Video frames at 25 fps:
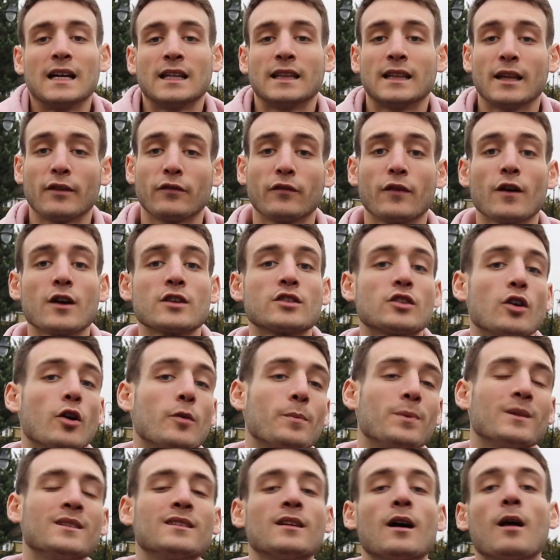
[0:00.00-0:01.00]
They first
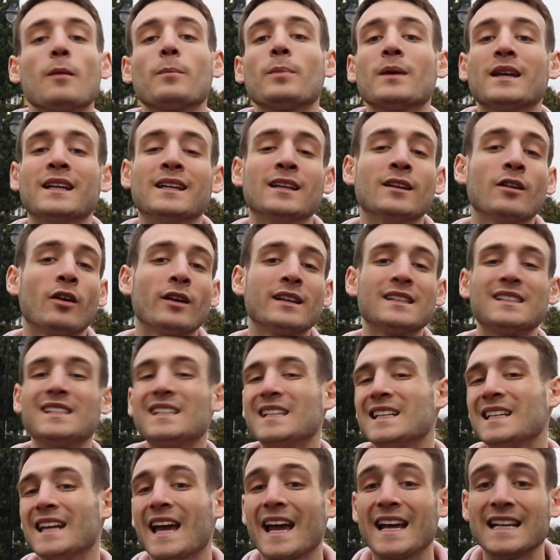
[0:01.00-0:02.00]
opened up in
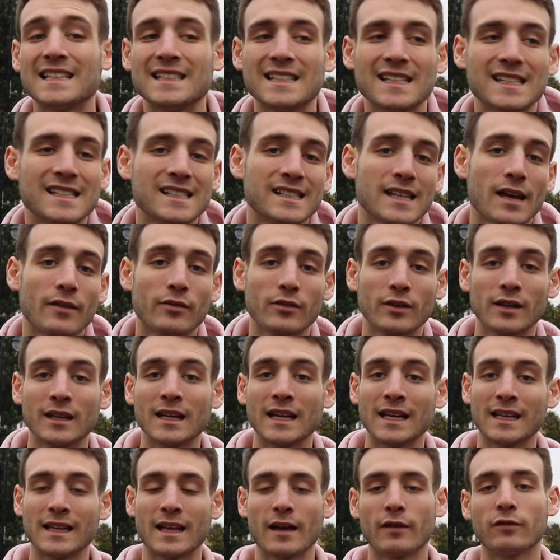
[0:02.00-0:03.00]
1987
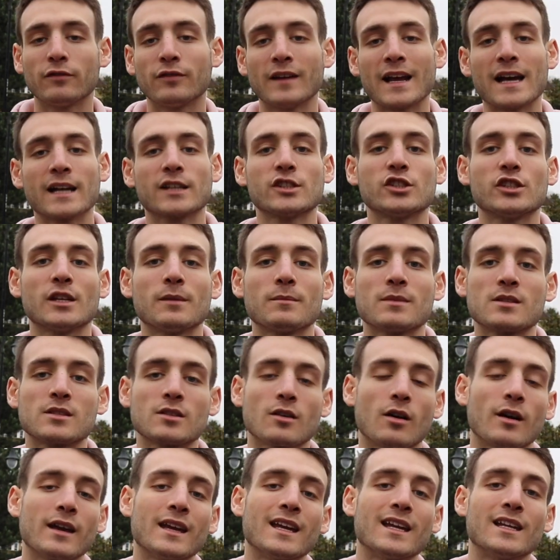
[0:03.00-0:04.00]
in their flagship
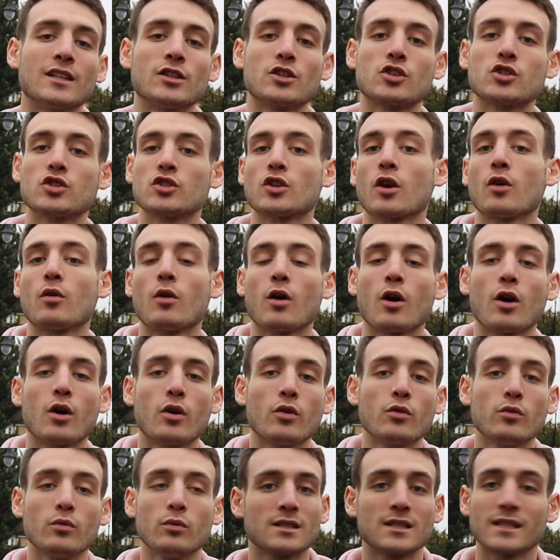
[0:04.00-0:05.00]
site in
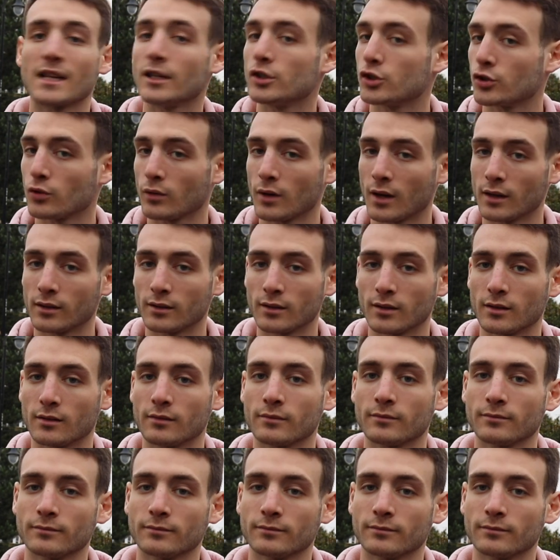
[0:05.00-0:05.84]
Soho, central London.